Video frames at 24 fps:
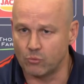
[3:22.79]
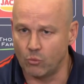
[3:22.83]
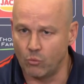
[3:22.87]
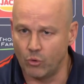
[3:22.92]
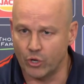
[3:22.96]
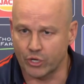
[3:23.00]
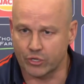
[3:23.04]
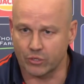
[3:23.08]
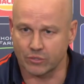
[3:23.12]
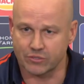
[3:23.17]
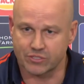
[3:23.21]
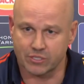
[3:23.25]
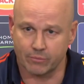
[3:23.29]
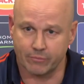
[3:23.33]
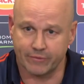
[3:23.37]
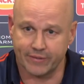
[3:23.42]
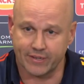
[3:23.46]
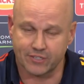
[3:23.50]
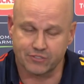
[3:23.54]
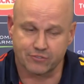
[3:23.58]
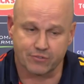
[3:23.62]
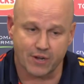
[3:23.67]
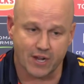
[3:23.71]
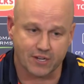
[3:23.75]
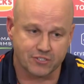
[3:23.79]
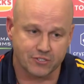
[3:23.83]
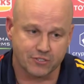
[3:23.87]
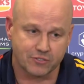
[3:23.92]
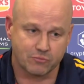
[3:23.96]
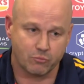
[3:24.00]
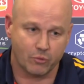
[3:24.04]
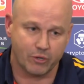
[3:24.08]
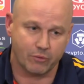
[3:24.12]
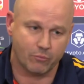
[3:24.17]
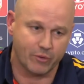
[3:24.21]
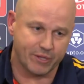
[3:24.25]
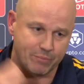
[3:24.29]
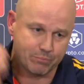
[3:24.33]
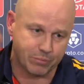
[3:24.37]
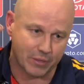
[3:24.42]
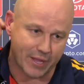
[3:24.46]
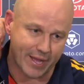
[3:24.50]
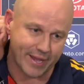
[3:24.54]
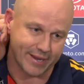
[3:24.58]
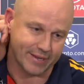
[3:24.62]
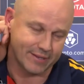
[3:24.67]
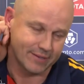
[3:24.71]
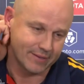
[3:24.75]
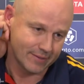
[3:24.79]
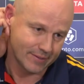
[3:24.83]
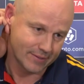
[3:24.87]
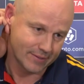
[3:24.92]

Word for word: We'll work on some of our structures. We, we play,